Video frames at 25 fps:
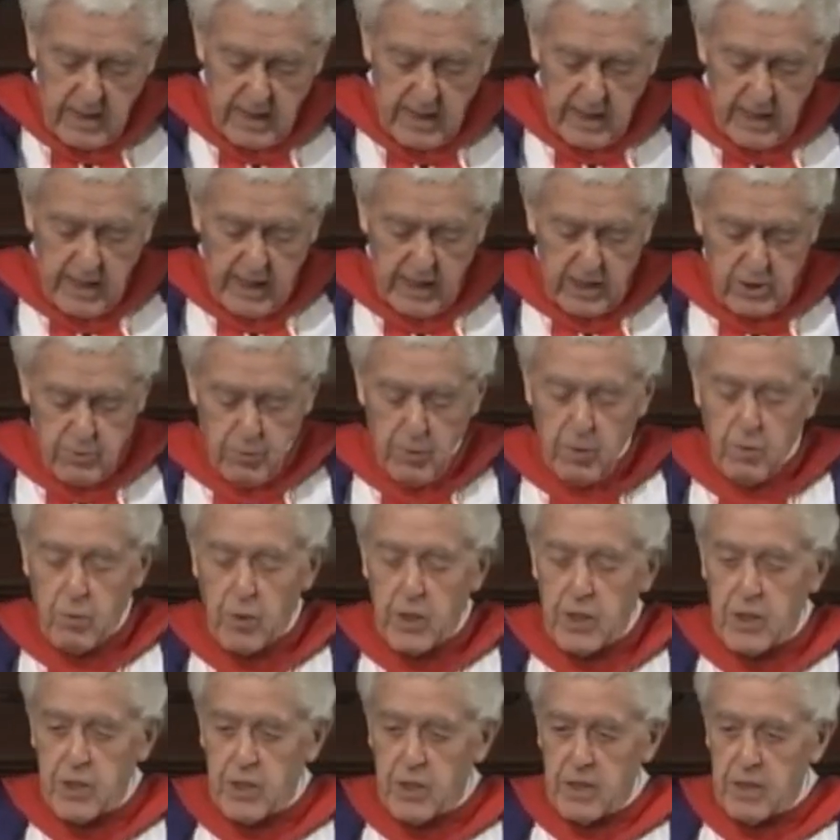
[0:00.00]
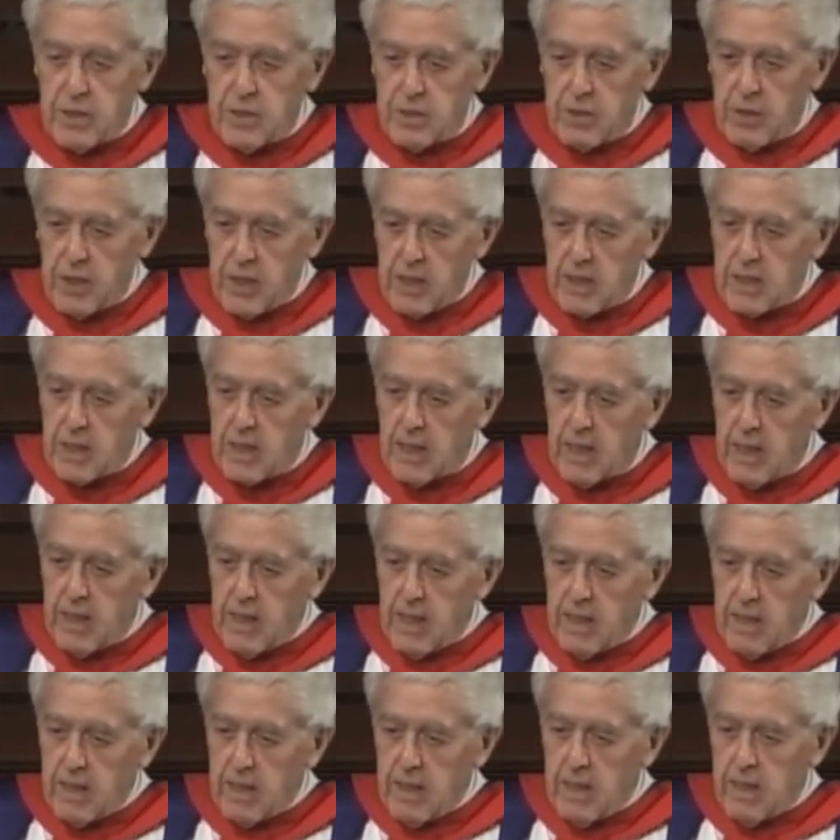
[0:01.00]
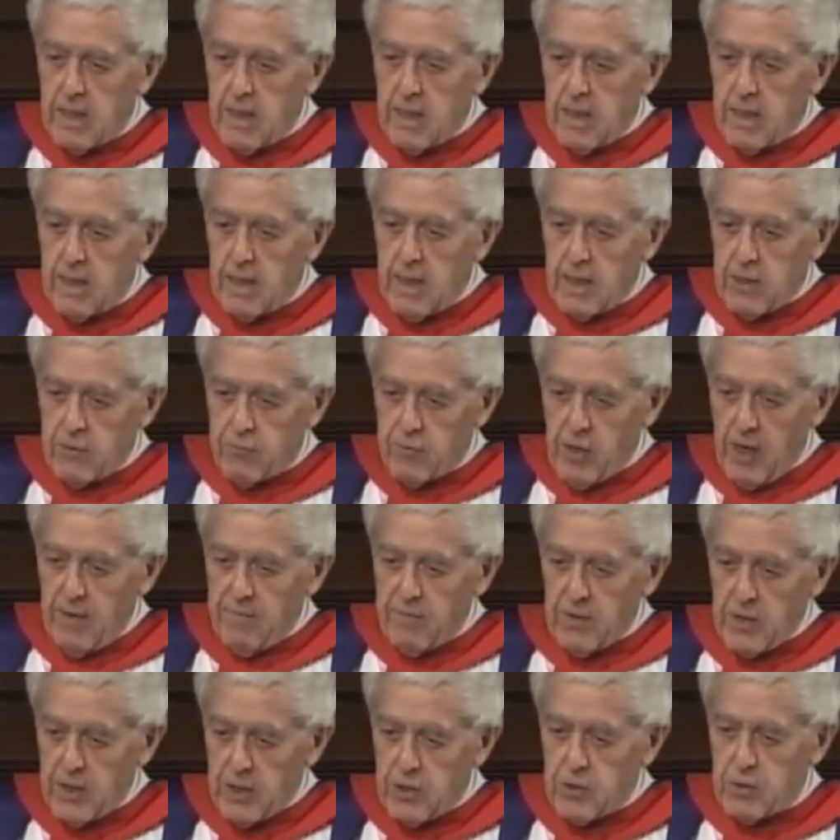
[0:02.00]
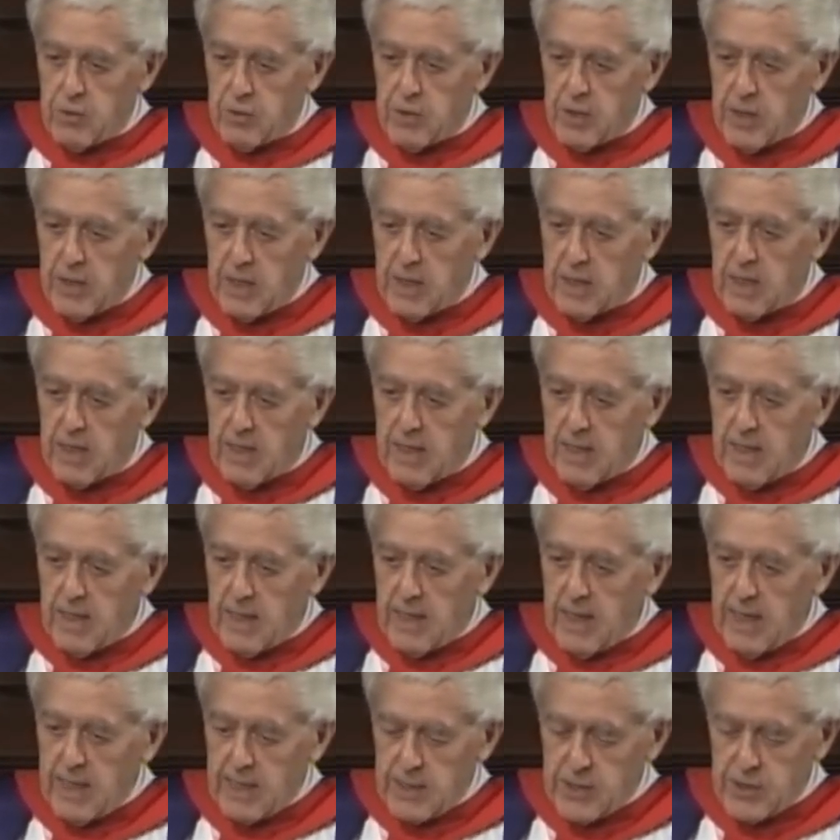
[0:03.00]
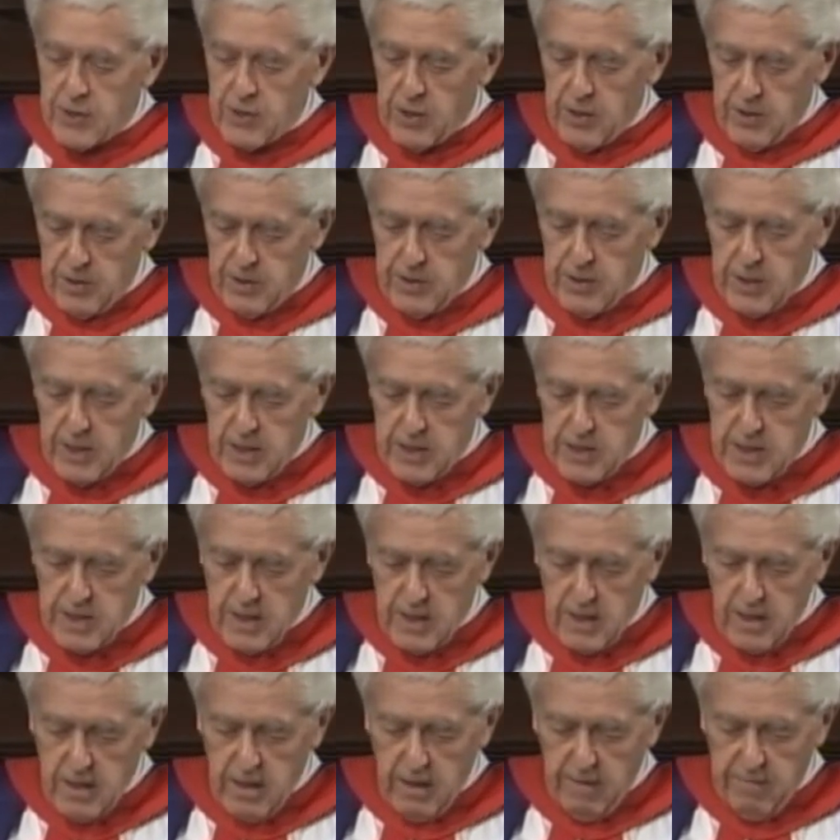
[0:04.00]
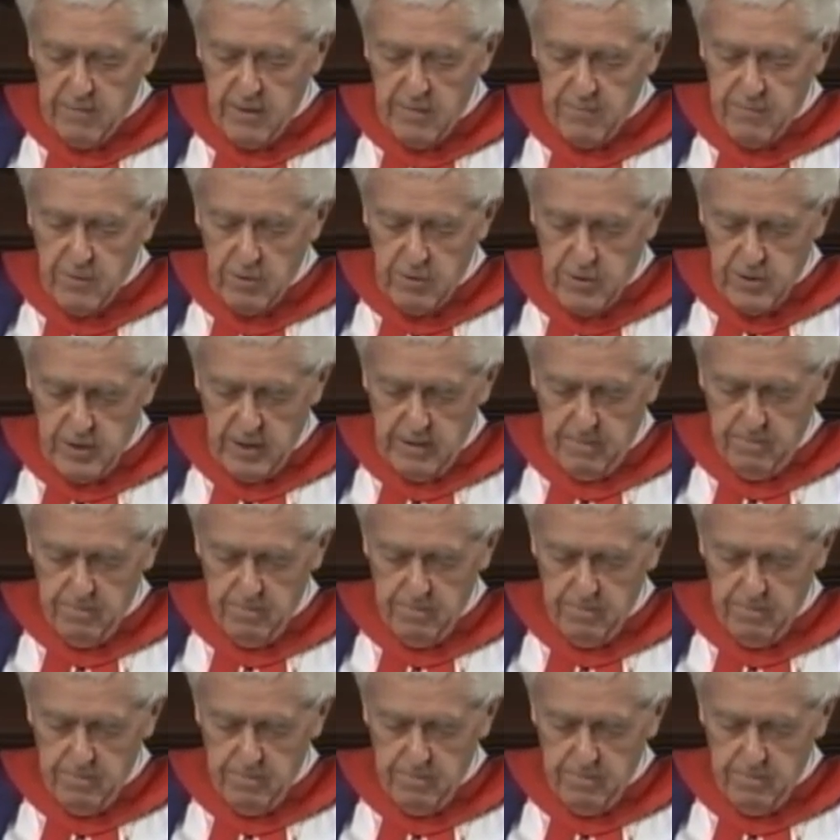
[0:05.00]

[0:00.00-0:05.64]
as we reach into and travel into the uncertainties of the future.